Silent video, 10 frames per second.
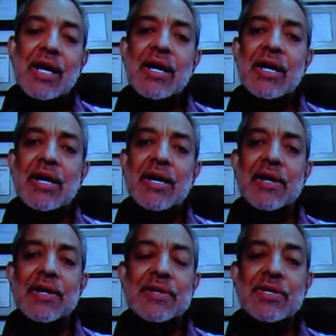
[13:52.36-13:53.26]

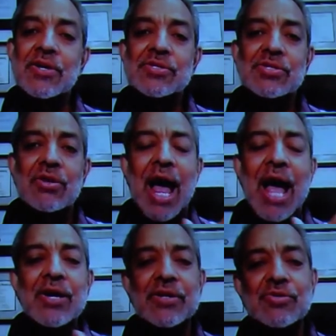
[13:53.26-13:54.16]
So
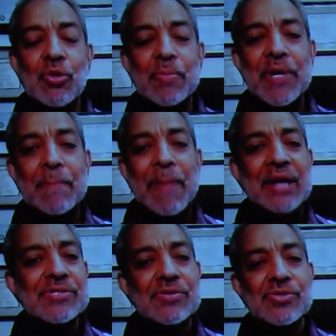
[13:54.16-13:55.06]
I grew up in a
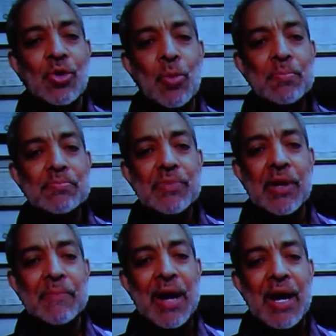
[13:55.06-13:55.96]
pastor's home.
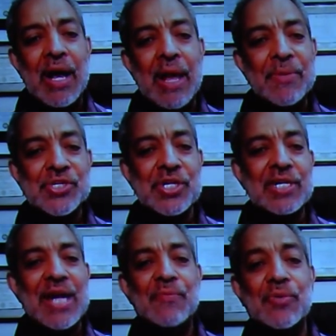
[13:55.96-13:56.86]
My
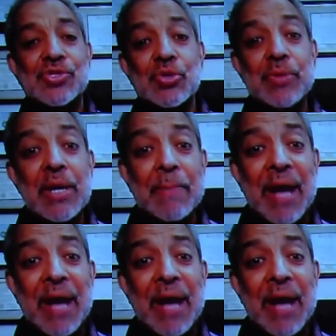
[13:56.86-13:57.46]
ambition in life was to be a